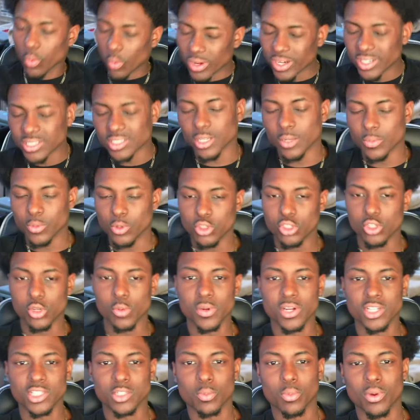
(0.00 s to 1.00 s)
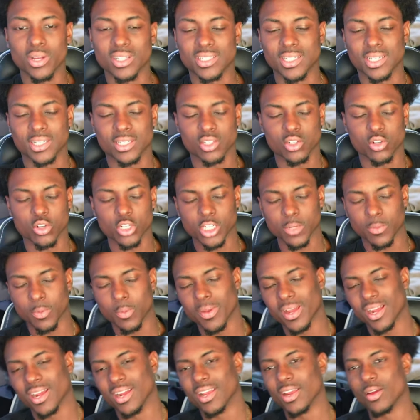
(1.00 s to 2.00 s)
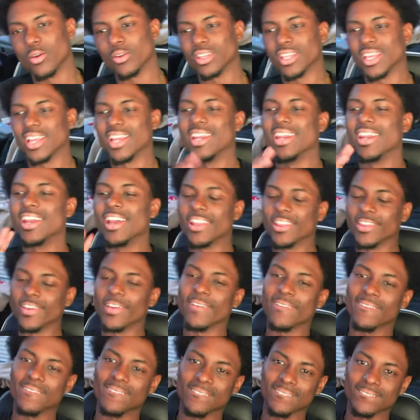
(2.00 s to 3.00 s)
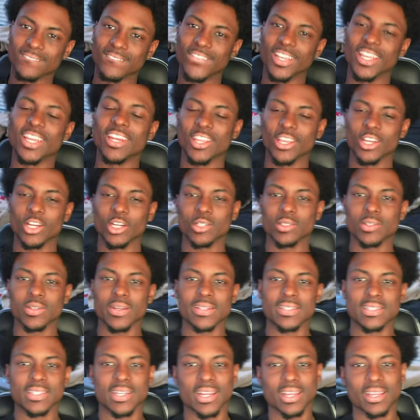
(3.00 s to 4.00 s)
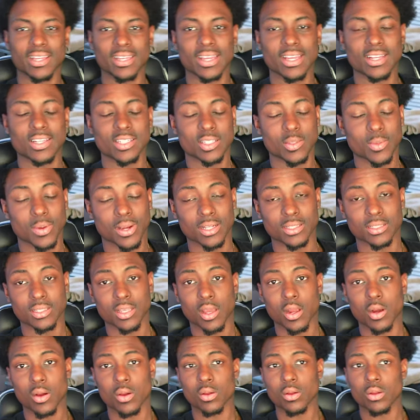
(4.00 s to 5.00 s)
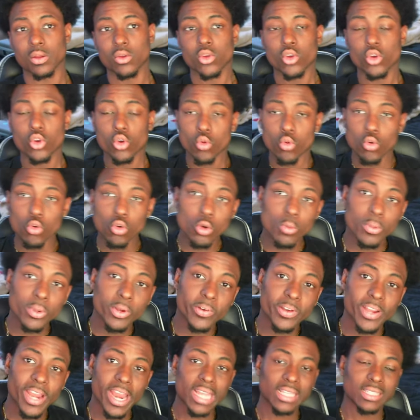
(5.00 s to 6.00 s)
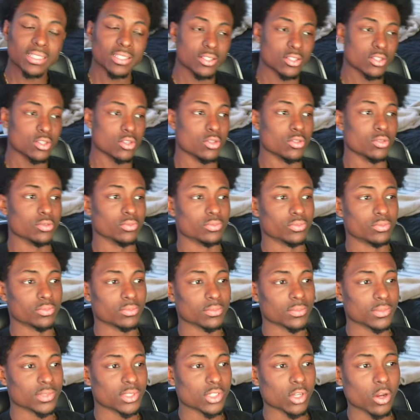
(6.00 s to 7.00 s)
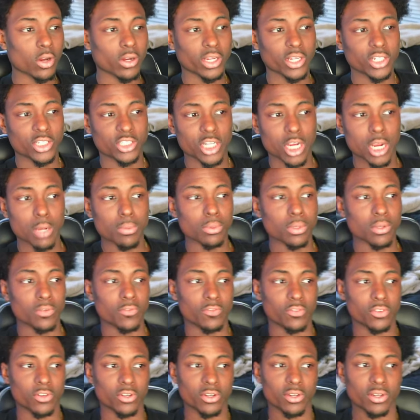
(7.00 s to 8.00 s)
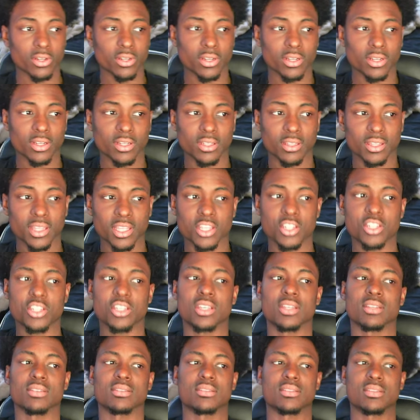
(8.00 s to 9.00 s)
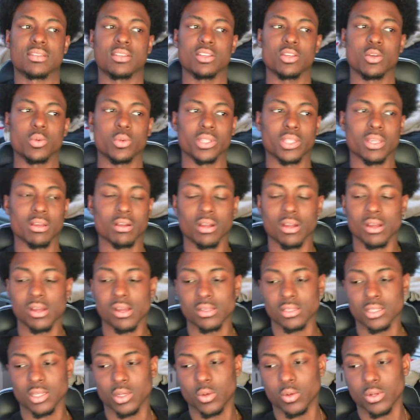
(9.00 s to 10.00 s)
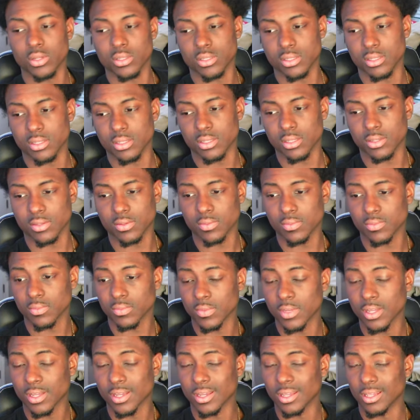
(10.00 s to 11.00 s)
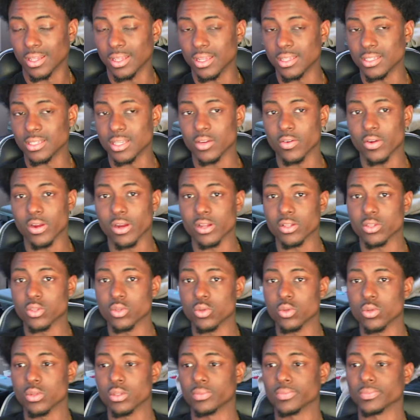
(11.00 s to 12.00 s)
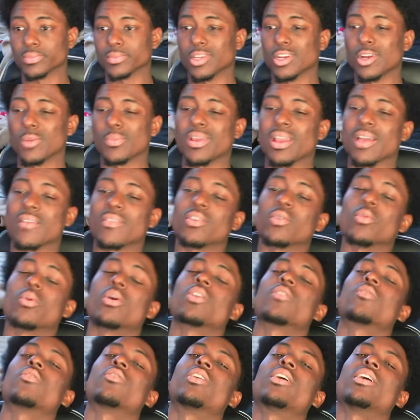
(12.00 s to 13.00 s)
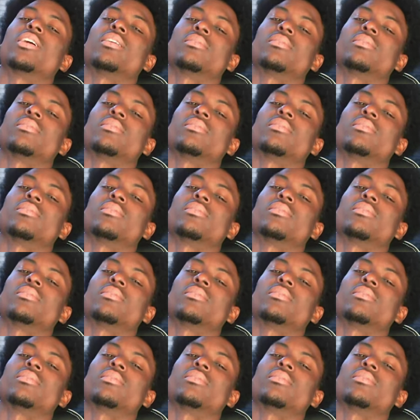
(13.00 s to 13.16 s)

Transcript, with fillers: is up, YouTube? It is your boy Texas Chris, coming we're back again with another video. And today, as you see by the title, we'll be reacting to Target shoplifter thinks she can steal without consequences. Let's get right into it. Hope you're having a wonderful day,